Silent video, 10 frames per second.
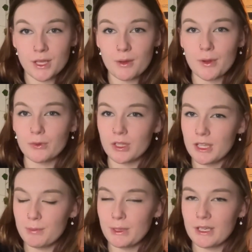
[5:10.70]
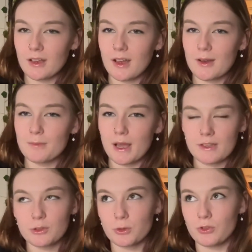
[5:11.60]
me about keeping
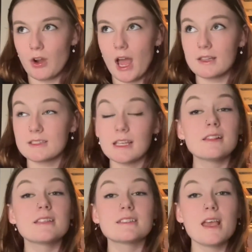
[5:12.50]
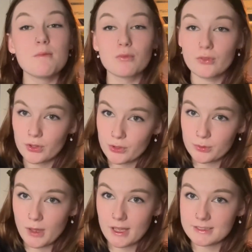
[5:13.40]
mice or rats in the same
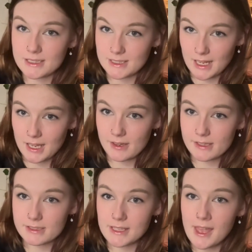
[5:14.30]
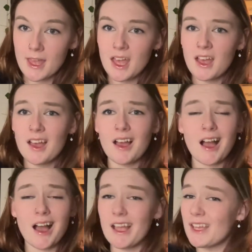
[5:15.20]
room as snakes.
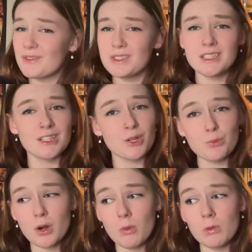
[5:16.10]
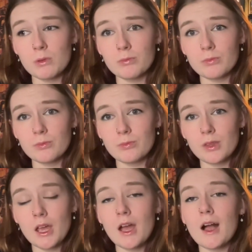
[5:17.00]
I have seen no problem.
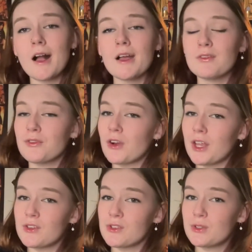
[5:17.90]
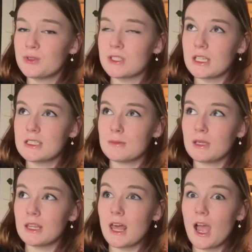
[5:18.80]
I have a friend who said to
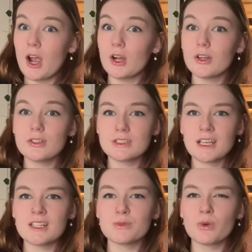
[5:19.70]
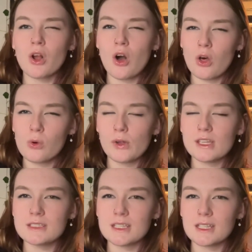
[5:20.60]
me that her snakes were
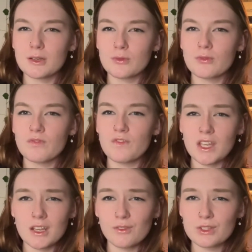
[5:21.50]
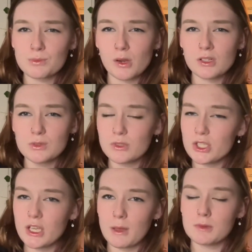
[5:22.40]
always in a feeding response when
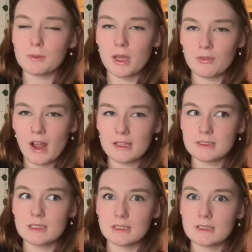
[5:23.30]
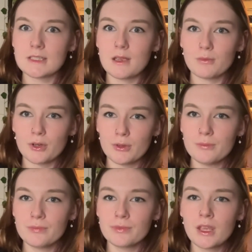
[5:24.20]
she kept pet rats in the same room,